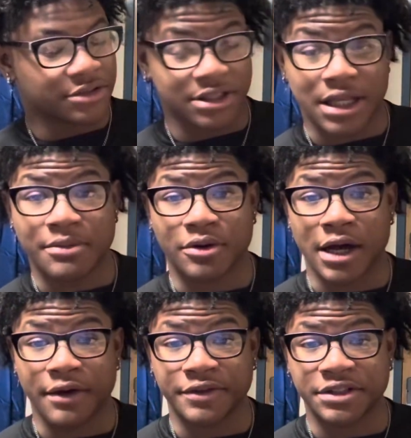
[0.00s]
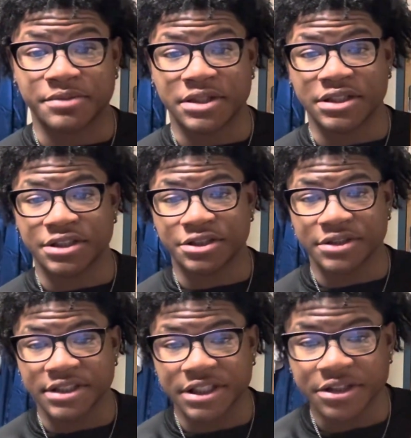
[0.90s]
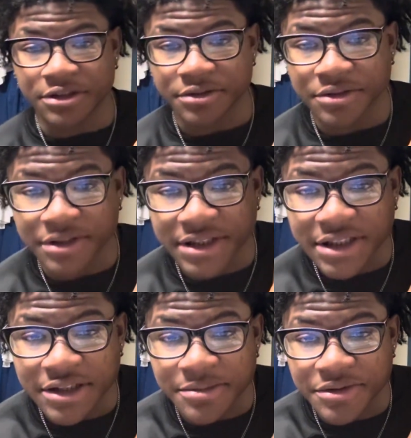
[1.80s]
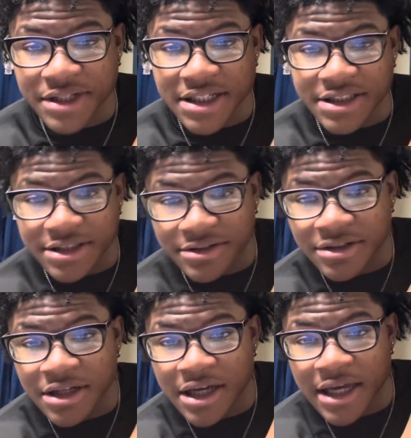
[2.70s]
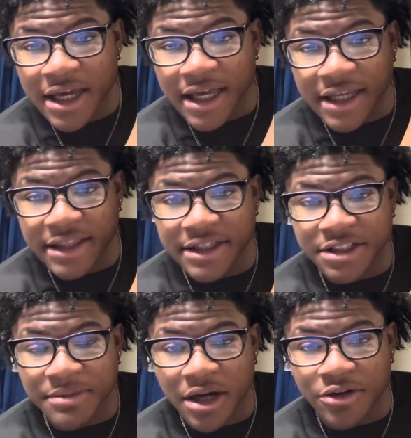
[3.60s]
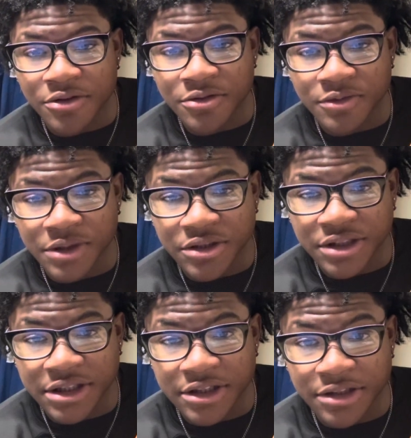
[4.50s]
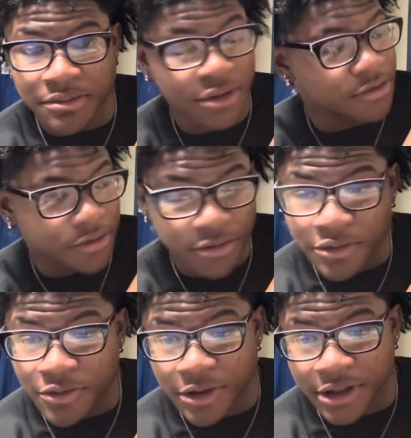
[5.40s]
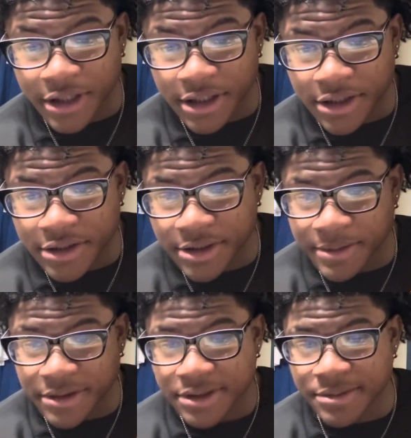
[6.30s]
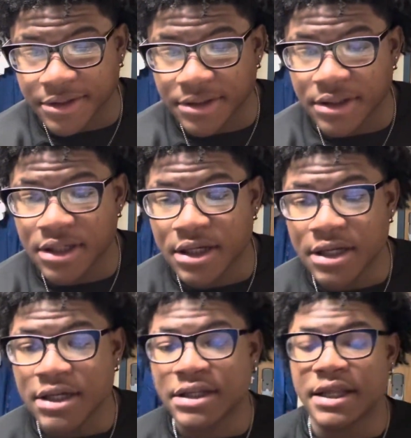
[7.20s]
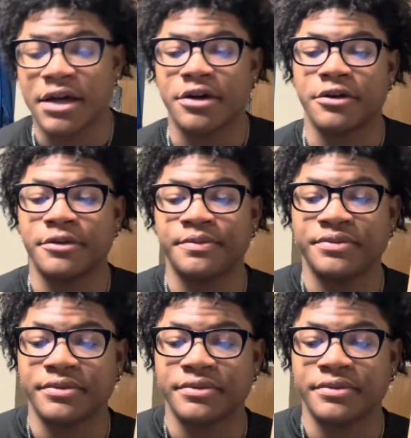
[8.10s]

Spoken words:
is a lot more obvious because you can see the mutation in this model when you see there's blue where the yellow is supposed to be. Now,